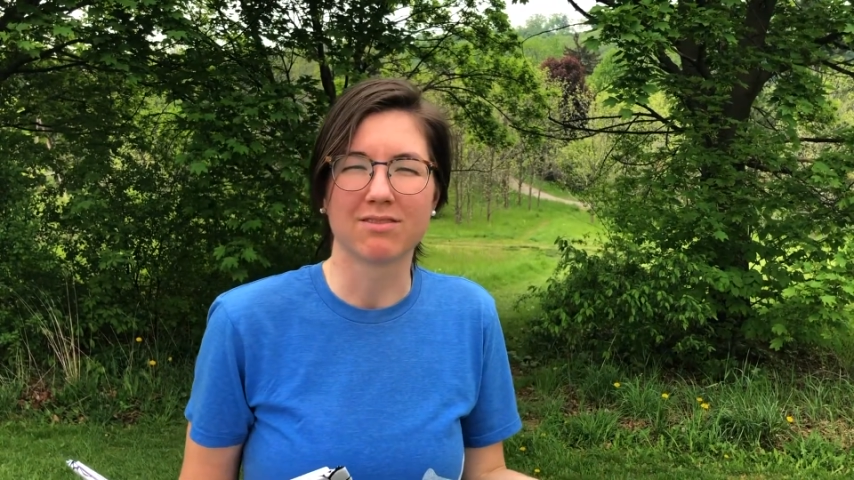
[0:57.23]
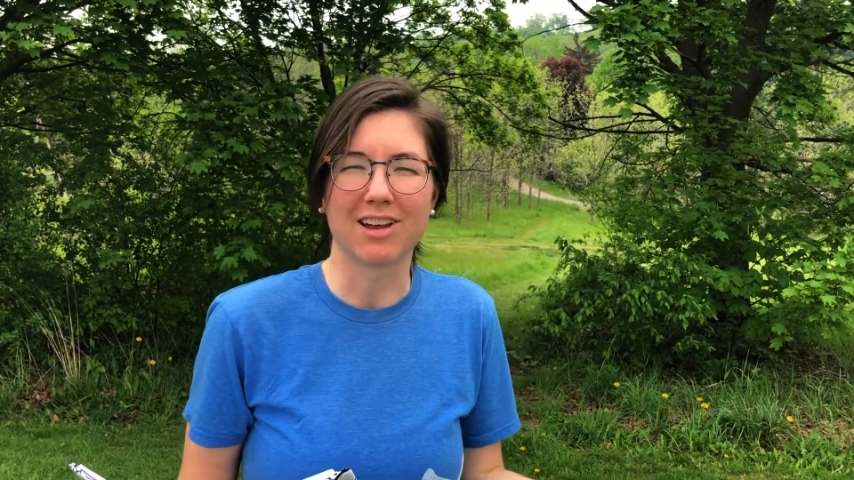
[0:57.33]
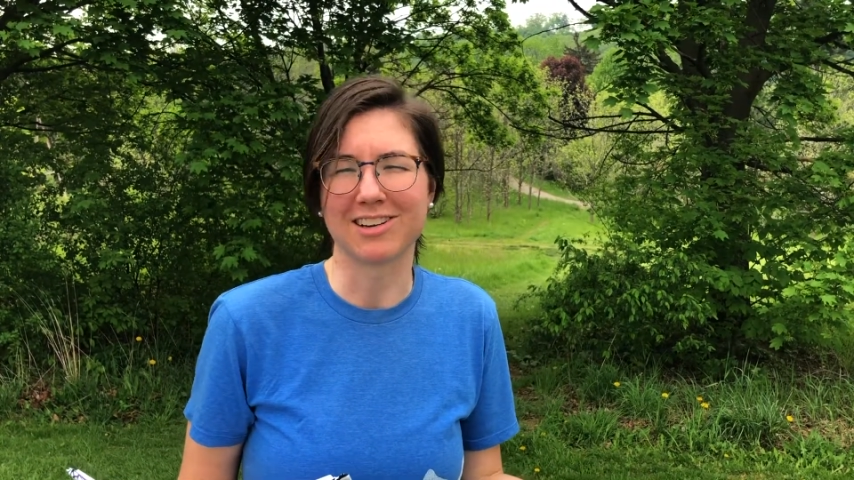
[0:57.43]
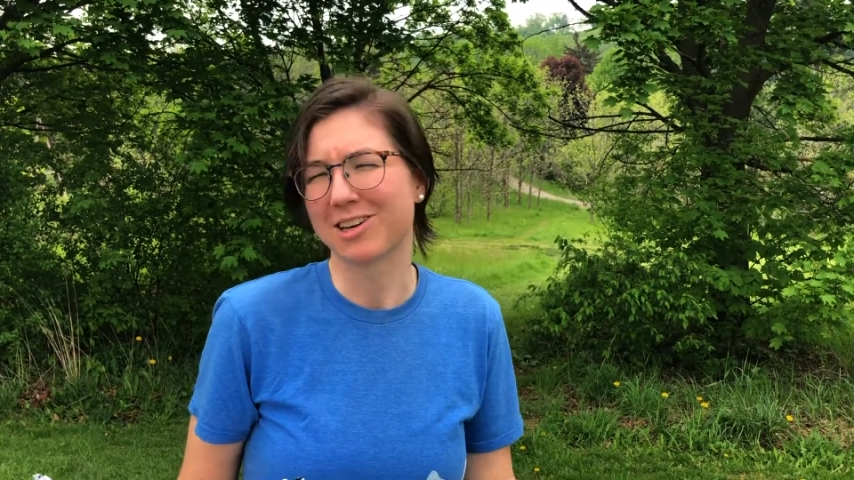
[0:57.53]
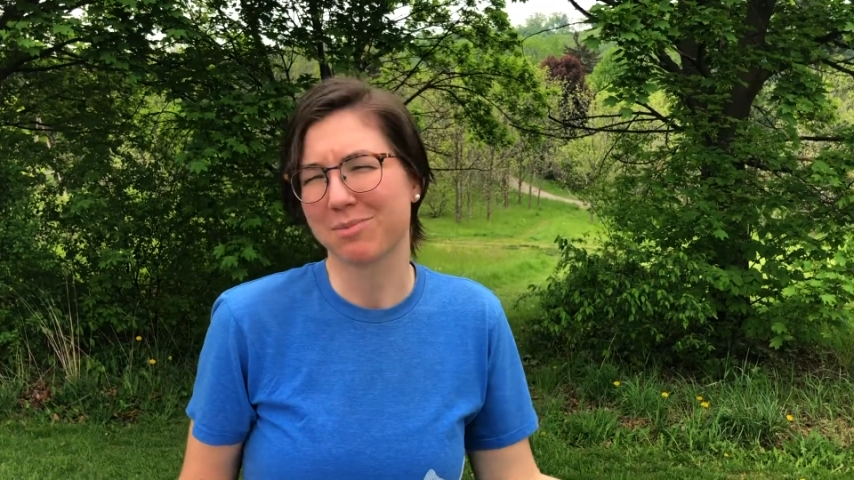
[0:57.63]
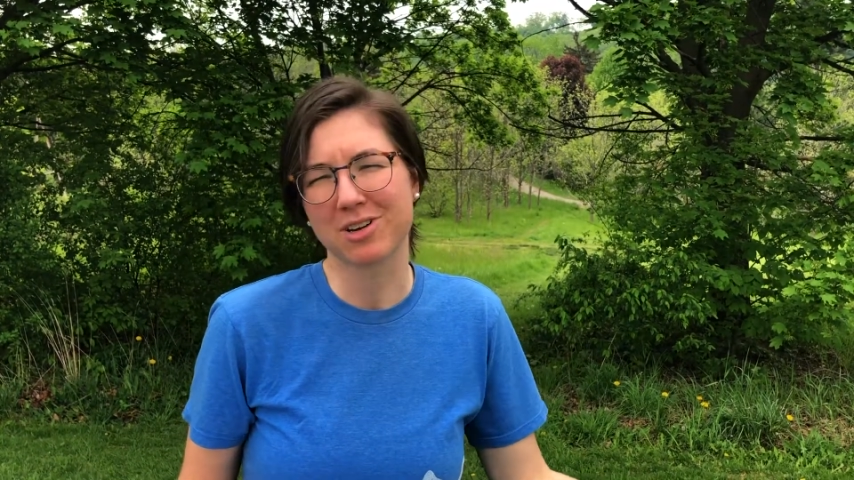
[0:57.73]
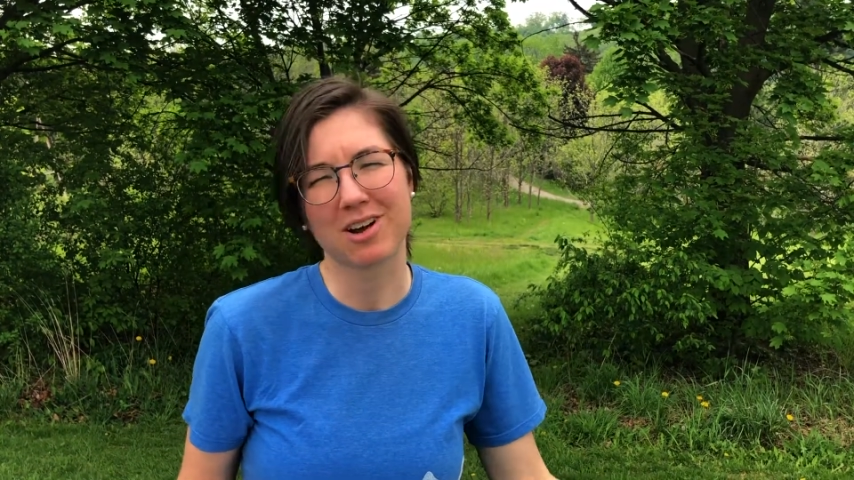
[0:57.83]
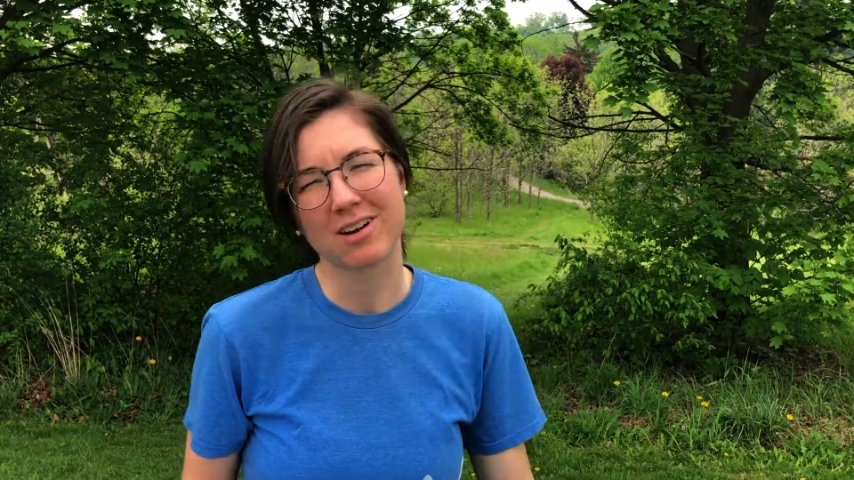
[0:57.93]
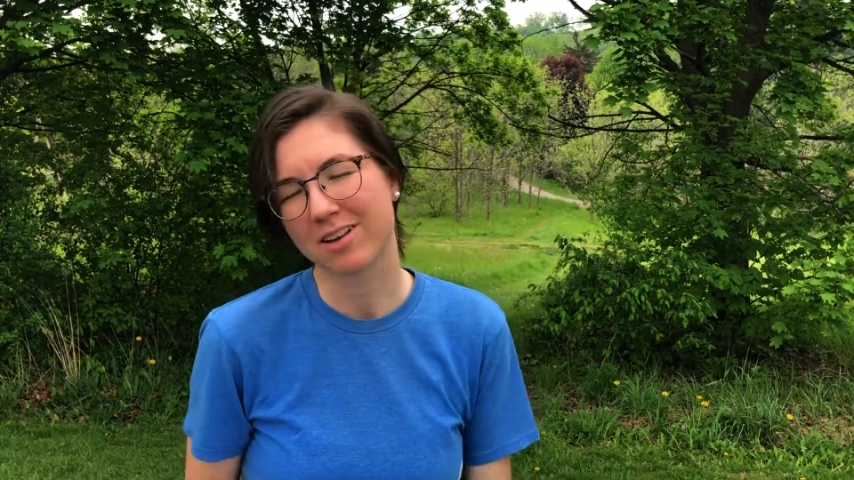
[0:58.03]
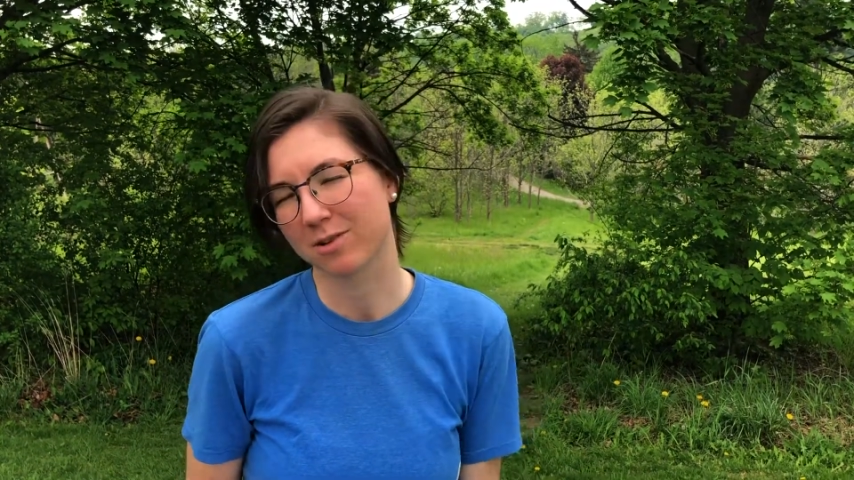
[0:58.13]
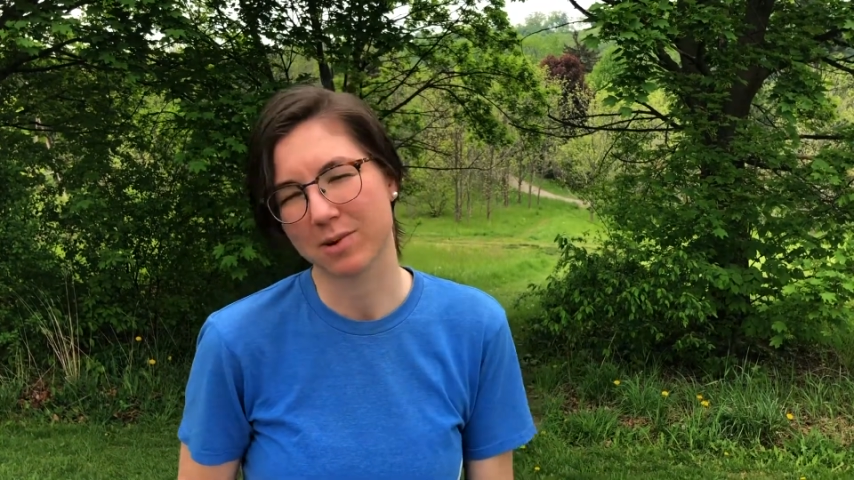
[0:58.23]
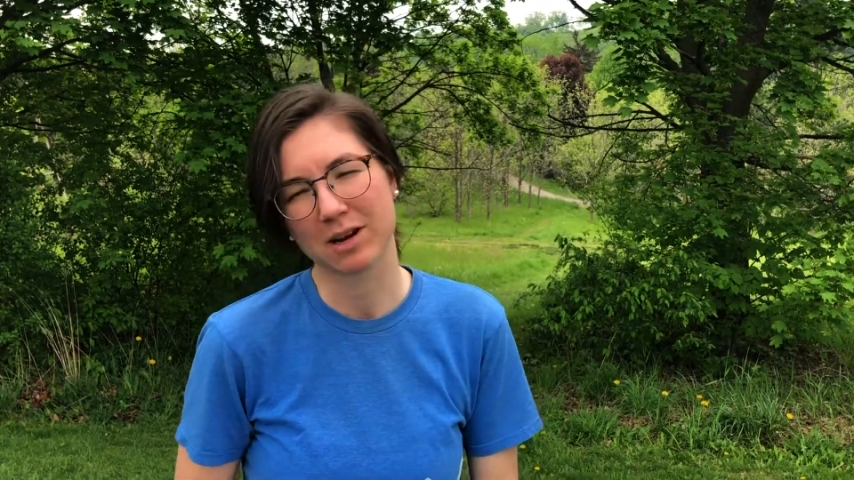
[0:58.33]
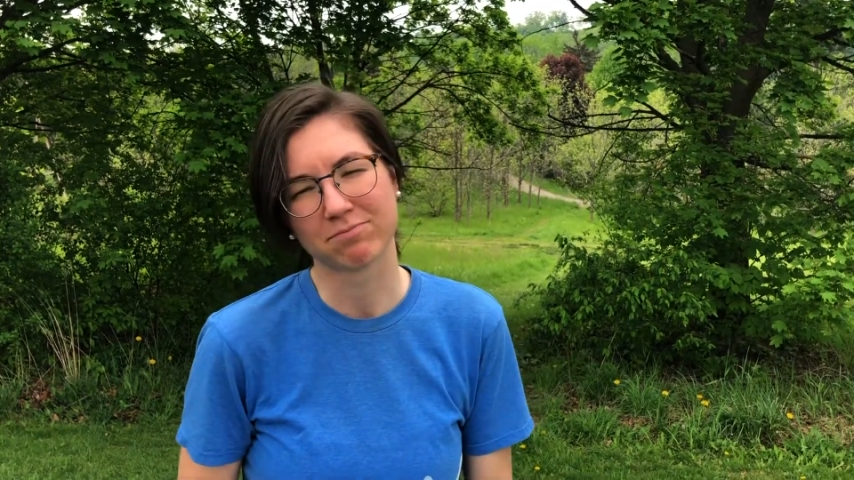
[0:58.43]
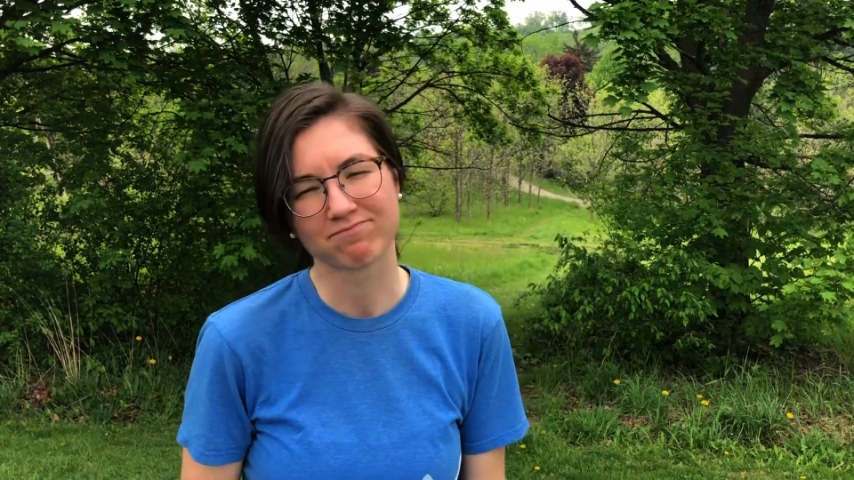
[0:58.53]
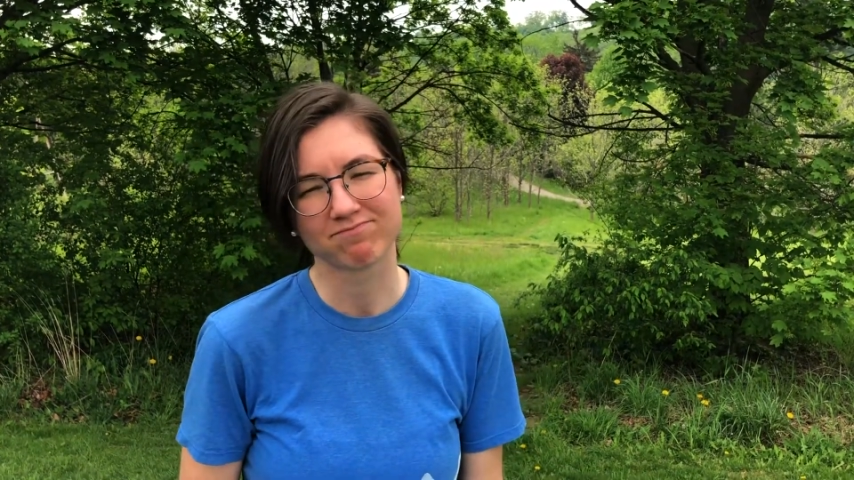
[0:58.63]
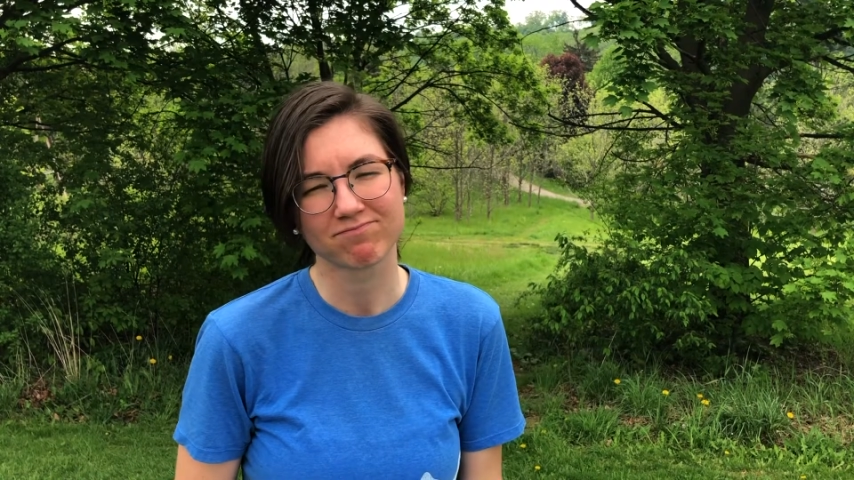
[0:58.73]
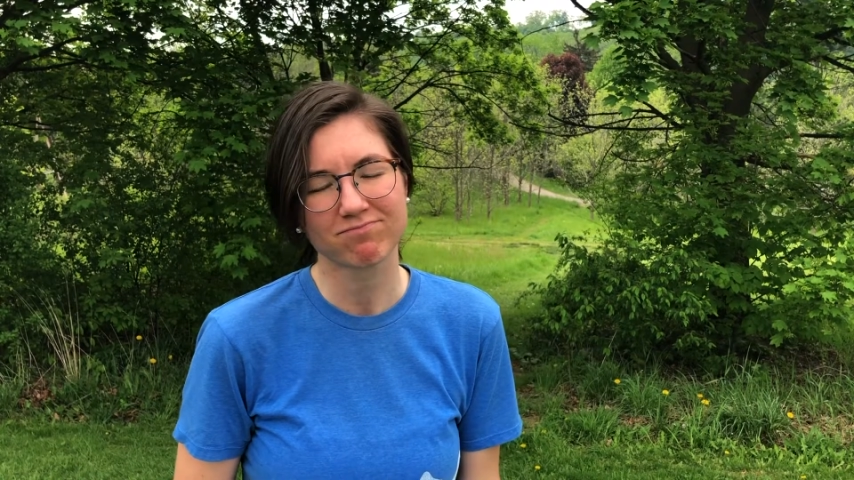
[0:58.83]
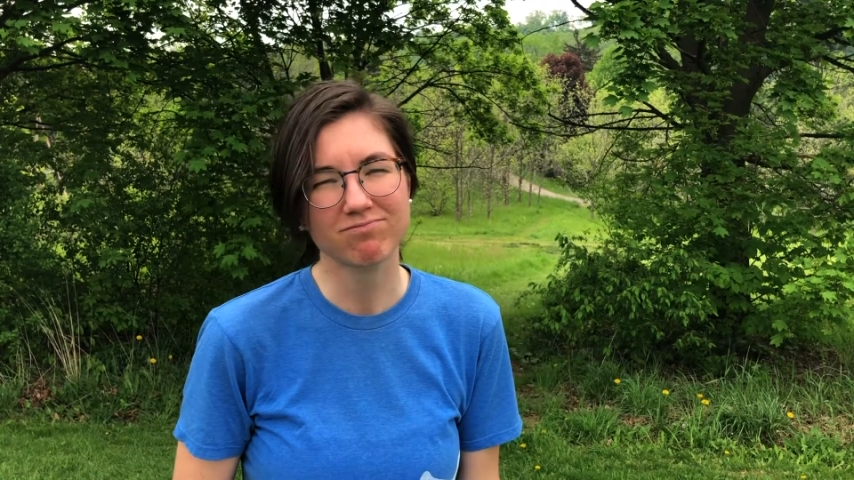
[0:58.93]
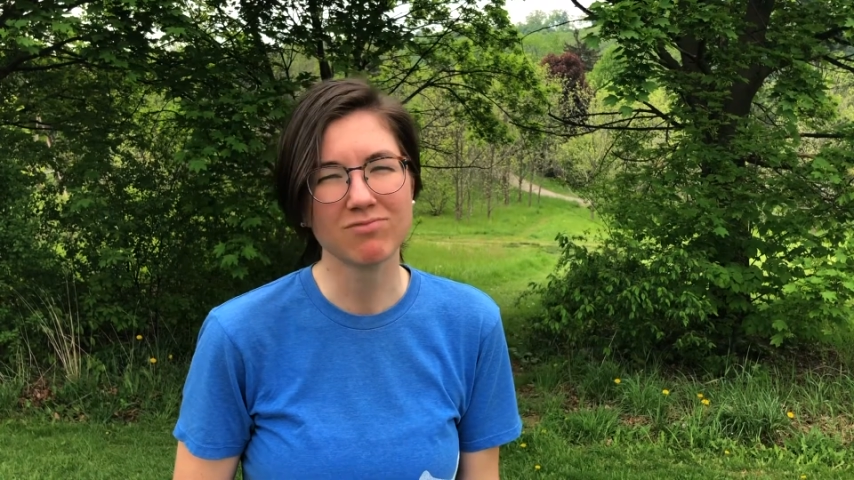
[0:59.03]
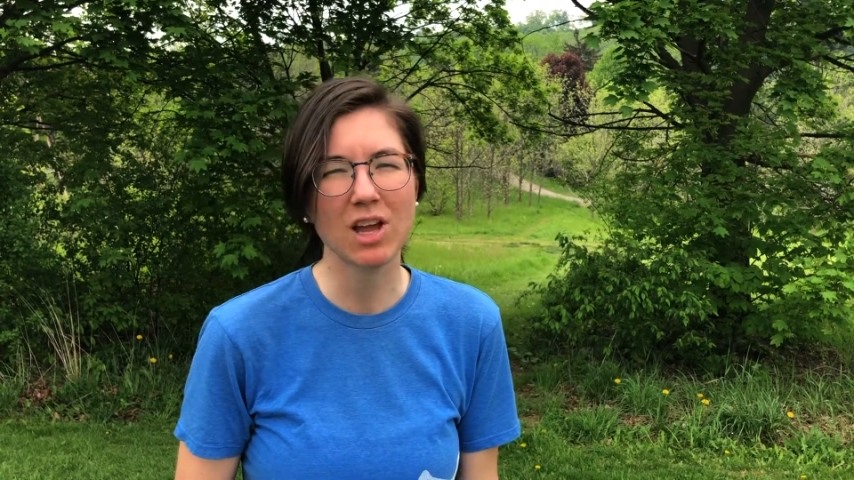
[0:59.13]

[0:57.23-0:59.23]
and to come to God either way.